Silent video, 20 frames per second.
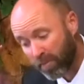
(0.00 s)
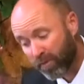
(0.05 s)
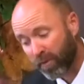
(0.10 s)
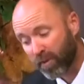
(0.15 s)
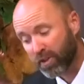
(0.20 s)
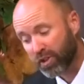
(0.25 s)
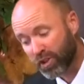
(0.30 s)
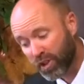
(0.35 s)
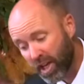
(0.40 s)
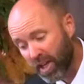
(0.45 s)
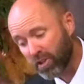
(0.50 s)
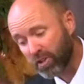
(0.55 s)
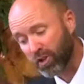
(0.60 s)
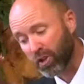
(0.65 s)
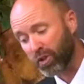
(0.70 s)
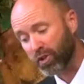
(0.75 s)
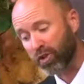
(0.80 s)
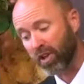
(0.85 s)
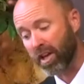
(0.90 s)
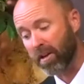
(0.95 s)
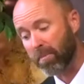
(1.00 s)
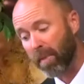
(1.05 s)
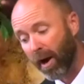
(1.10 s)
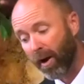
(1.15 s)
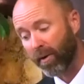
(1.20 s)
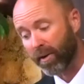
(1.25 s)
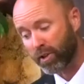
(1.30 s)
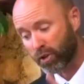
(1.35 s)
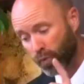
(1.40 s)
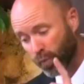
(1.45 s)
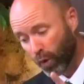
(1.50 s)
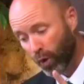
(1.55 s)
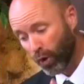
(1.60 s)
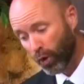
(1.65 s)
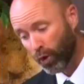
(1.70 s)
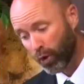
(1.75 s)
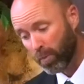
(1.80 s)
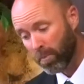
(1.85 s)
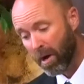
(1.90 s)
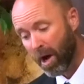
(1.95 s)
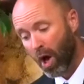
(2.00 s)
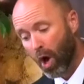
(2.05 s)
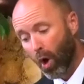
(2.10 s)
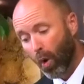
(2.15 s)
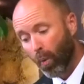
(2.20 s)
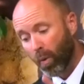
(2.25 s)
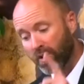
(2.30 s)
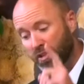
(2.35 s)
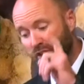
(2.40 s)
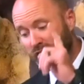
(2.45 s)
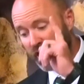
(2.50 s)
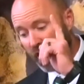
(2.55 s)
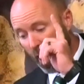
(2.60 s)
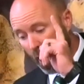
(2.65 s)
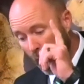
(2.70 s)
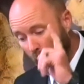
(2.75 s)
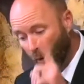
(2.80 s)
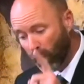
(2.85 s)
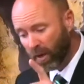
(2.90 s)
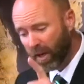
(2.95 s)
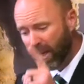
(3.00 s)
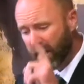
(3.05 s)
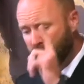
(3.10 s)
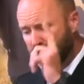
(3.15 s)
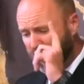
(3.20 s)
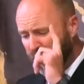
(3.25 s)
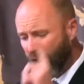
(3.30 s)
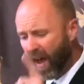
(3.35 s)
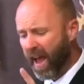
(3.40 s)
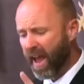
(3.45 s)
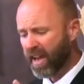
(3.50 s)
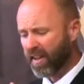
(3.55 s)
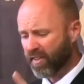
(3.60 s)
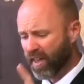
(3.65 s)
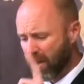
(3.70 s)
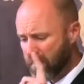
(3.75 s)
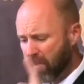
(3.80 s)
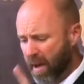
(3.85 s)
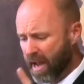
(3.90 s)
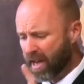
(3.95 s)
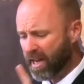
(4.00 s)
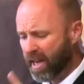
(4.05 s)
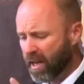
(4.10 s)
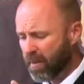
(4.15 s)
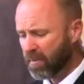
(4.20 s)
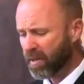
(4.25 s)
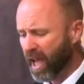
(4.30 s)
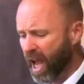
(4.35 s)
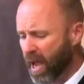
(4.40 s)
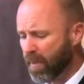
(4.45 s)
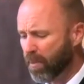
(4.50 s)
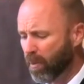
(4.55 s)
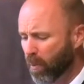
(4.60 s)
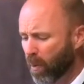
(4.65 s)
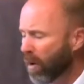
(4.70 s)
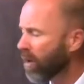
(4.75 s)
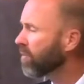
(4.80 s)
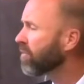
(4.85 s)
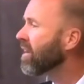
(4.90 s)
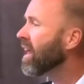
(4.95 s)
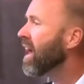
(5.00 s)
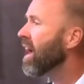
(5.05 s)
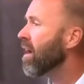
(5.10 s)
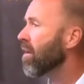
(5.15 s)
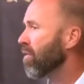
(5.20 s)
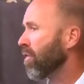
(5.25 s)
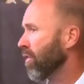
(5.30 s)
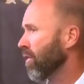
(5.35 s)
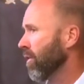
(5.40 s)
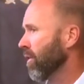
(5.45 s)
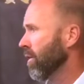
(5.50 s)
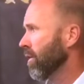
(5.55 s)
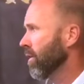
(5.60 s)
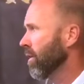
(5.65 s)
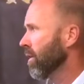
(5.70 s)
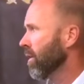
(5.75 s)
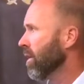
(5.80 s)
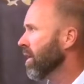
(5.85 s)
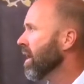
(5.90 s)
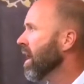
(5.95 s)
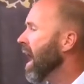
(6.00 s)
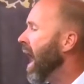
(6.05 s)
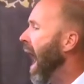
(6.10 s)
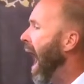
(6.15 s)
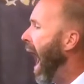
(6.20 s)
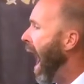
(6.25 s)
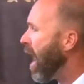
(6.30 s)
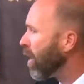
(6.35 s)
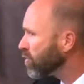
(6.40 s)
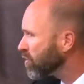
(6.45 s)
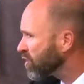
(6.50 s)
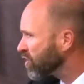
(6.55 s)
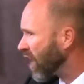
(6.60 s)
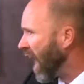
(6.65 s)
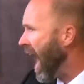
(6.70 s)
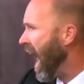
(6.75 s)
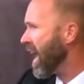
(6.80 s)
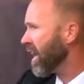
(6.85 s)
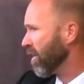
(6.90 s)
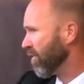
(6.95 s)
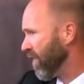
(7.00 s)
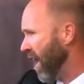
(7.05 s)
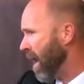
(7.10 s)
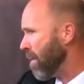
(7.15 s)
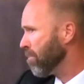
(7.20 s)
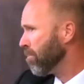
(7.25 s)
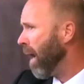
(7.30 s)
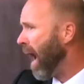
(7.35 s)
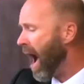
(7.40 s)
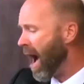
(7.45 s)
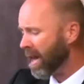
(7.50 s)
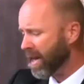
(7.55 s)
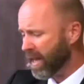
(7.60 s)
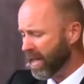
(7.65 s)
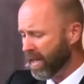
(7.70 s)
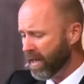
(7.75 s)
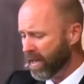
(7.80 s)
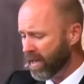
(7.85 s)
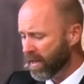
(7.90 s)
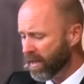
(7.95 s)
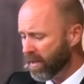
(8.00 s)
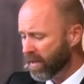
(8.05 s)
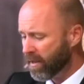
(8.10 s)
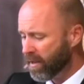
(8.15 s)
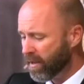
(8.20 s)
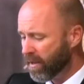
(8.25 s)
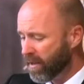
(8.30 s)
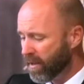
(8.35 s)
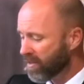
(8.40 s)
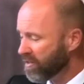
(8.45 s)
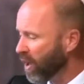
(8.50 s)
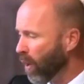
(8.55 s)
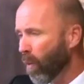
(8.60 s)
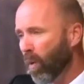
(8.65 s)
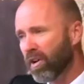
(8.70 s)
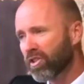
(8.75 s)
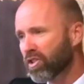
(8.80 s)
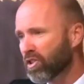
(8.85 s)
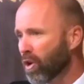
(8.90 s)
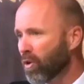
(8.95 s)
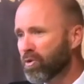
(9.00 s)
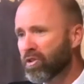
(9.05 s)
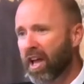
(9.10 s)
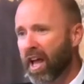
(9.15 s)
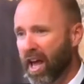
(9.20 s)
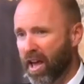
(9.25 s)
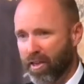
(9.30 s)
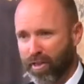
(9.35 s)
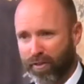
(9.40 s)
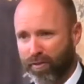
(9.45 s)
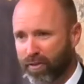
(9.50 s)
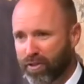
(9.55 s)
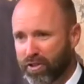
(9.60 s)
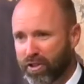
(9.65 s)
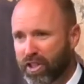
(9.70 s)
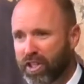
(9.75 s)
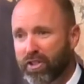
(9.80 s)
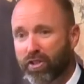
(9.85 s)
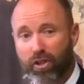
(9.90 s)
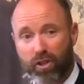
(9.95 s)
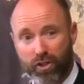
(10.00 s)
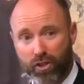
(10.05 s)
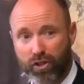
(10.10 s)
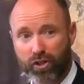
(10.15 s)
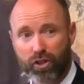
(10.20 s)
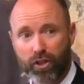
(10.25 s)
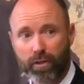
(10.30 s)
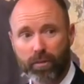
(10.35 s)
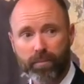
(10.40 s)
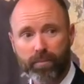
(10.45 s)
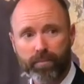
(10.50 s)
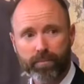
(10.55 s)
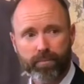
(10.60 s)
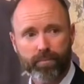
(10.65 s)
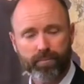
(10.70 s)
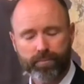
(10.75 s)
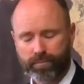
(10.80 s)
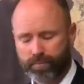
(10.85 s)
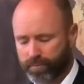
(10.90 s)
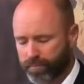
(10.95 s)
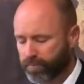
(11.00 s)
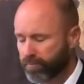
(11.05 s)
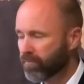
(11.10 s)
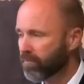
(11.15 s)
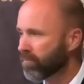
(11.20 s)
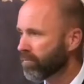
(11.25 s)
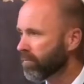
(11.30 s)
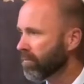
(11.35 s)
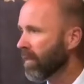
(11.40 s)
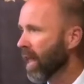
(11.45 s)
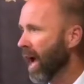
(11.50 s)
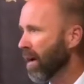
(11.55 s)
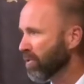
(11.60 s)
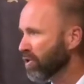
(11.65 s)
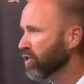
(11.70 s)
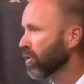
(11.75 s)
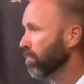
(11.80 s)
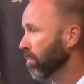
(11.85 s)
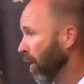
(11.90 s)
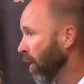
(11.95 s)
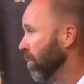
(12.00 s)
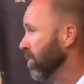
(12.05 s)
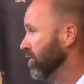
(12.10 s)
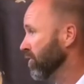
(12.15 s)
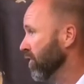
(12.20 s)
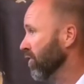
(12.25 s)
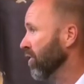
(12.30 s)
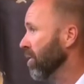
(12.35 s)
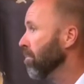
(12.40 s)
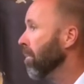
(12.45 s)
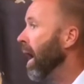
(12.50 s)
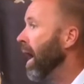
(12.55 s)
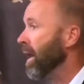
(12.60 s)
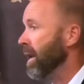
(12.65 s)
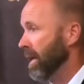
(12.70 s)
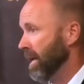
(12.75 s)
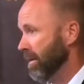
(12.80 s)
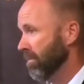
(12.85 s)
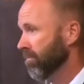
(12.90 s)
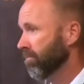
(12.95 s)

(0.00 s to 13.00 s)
for Jesus in Mary's womb was the only thing that made him capable of death. Outside of that body, there was no death for Jesus. Right. That was the purpose of the body.